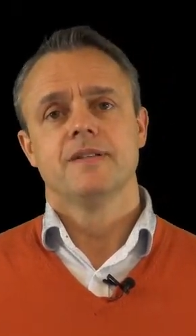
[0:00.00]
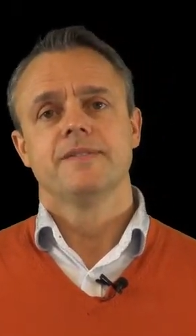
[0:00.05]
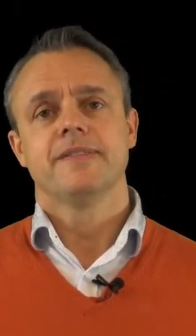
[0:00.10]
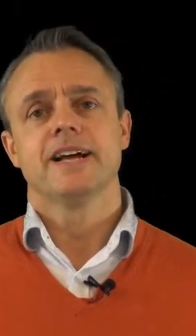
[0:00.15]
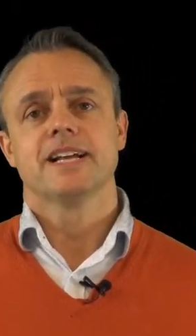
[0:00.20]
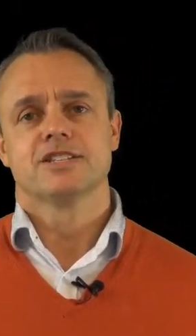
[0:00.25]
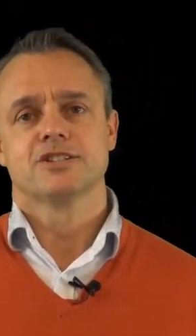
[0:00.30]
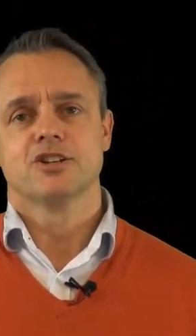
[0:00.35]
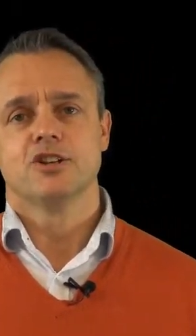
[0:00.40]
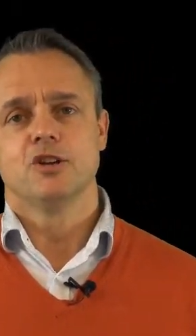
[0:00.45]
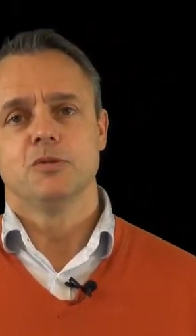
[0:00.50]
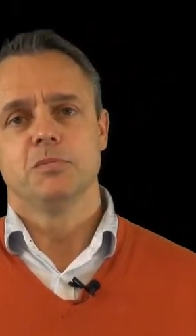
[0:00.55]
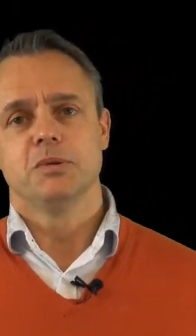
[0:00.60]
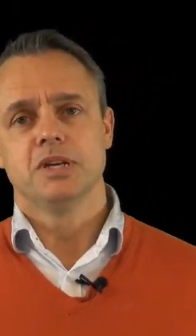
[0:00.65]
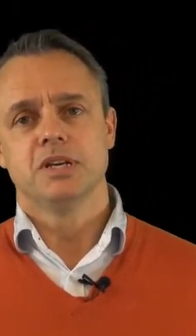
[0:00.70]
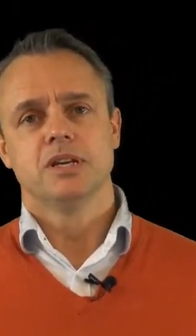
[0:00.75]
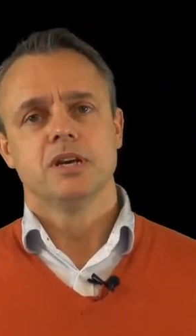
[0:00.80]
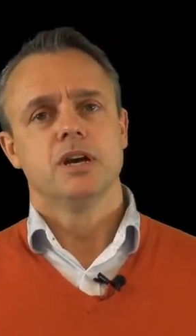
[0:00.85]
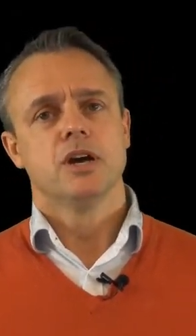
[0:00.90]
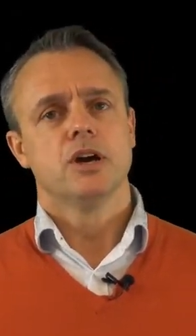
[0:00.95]
that's going to
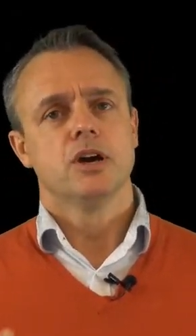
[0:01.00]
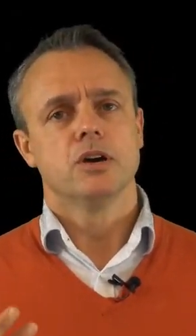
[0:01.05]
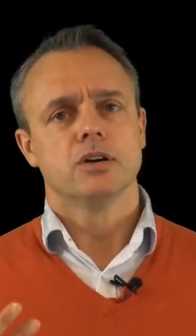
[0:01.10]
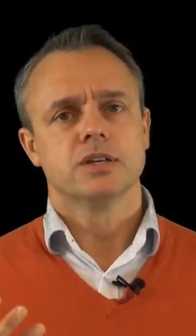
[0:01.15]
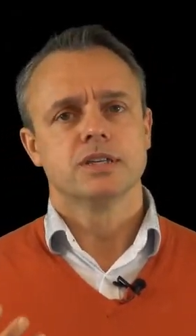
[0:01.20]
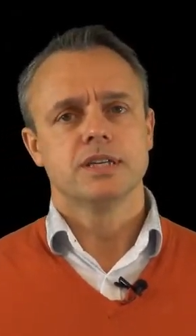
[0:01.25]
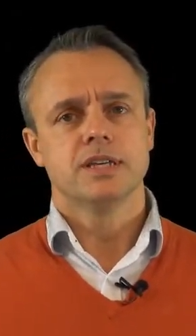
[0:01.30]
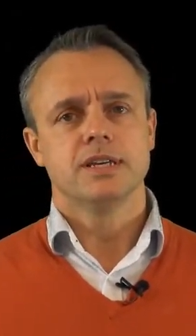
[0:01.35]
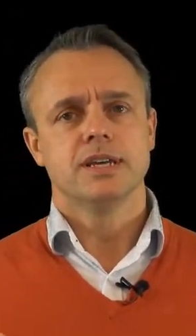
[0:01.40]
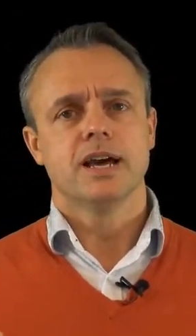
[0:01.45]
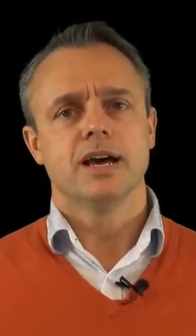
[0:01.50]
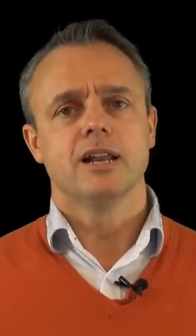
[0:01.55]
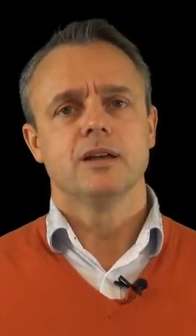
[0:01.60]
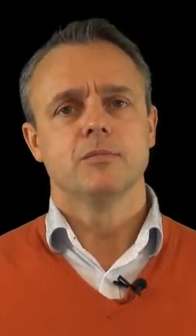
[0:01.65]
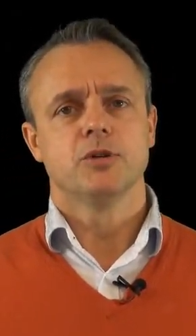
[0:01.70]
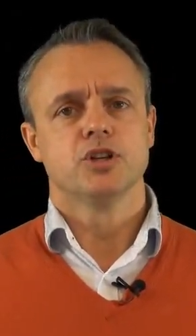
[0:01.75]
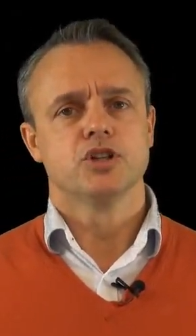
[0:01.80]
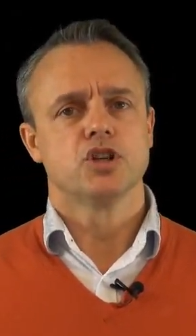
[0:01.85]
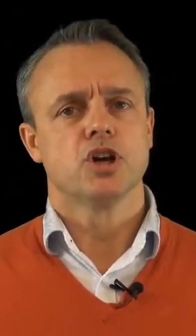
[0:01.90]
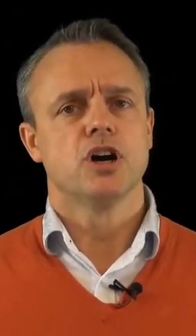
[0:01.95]
be a key
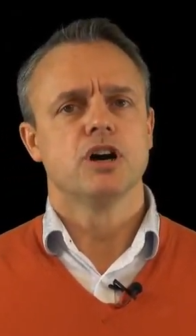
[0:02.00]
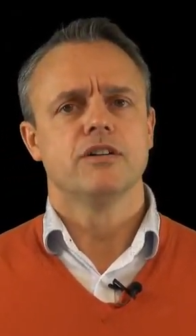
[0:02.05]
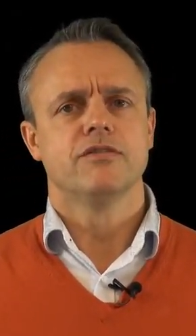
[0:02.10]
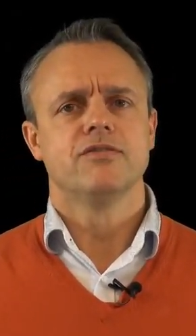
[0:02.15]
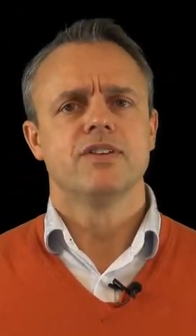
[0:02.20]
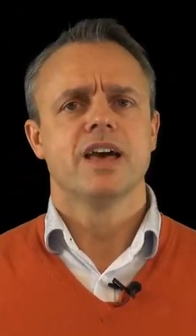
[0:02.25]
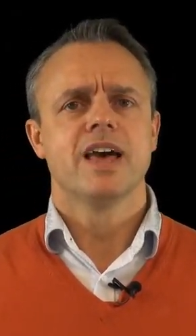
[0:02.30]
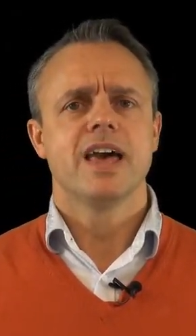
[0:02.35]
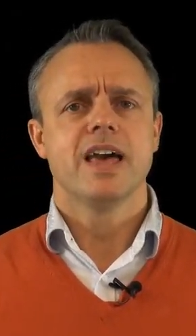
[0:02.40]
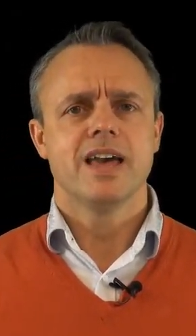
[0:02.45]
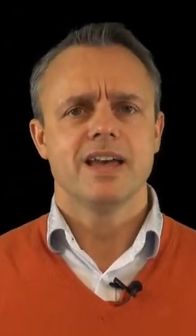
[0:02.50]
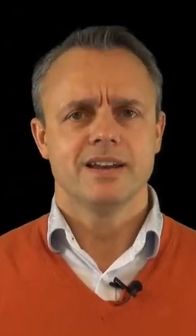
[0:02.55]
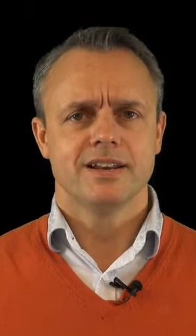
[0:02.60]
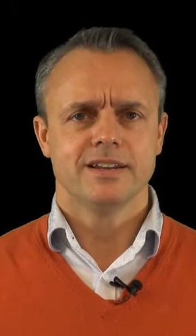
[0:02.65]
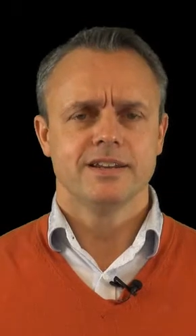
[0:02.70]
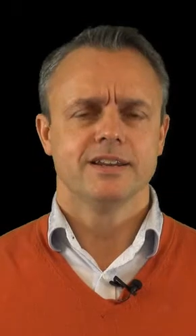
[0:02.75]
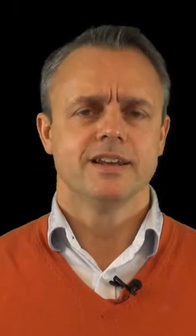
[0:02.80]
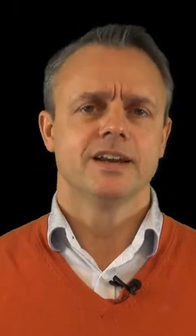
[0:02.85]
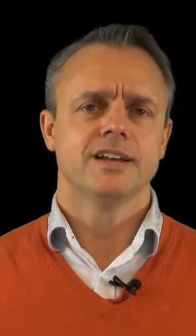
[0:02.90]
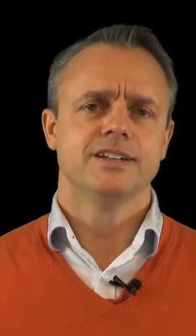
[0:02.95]
element of
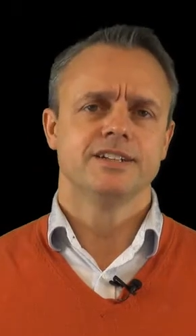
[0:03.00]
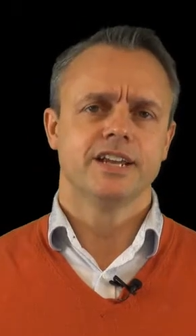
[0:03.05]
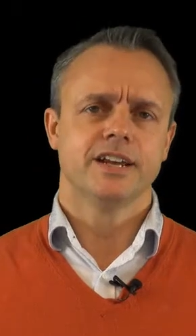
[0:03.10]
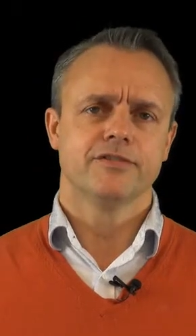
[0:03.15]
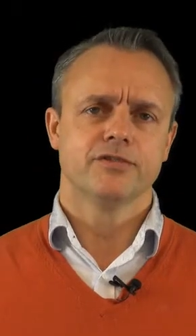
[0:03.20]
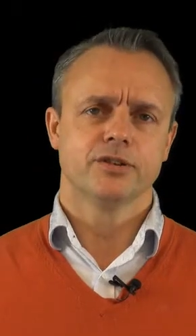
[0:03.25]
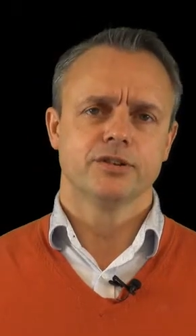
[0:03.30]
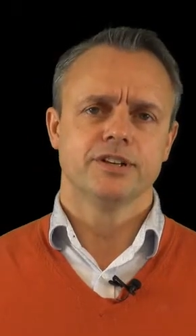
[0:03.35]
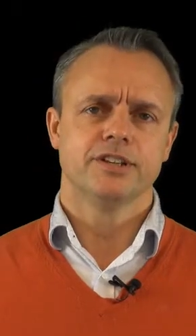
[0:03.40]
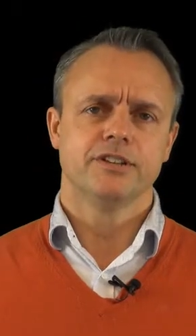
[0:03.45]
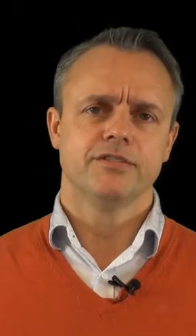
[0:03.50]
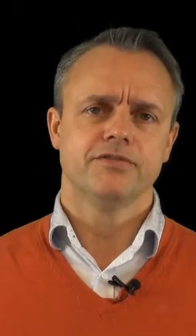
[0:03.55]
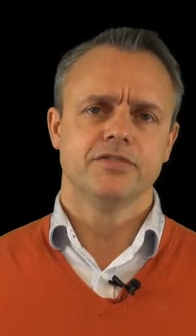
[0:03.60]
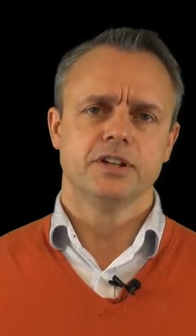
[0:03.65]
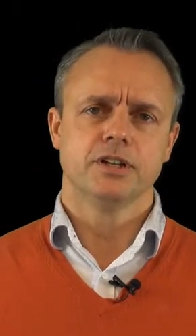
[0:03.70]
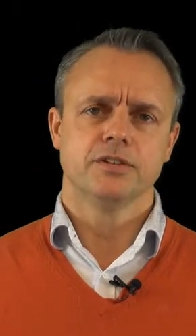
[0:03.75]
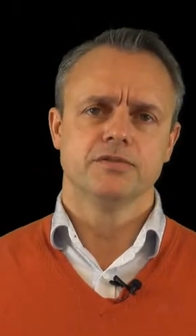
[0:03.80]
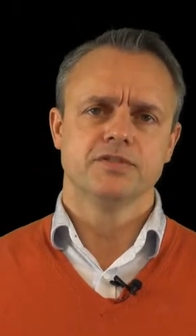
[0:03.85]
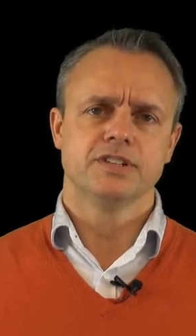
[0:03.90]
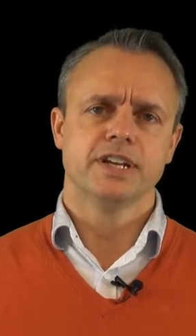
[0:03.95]
any endeavor in the
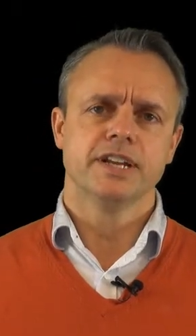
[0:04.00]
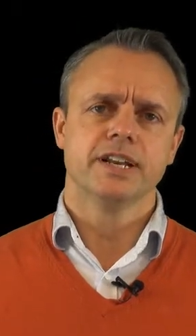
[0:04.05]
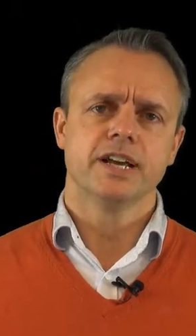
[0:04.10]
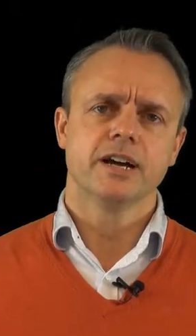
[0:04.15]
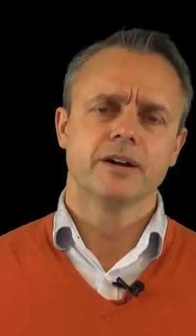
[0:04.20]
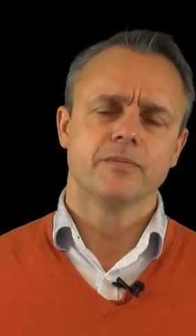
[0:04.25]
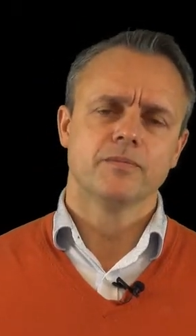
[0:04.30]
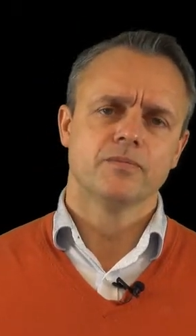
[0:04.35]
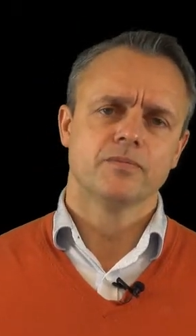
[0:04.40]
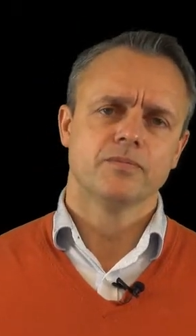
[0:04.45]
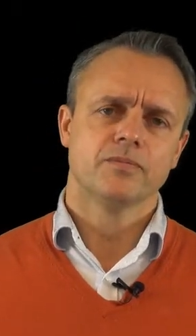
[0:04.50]
field of data.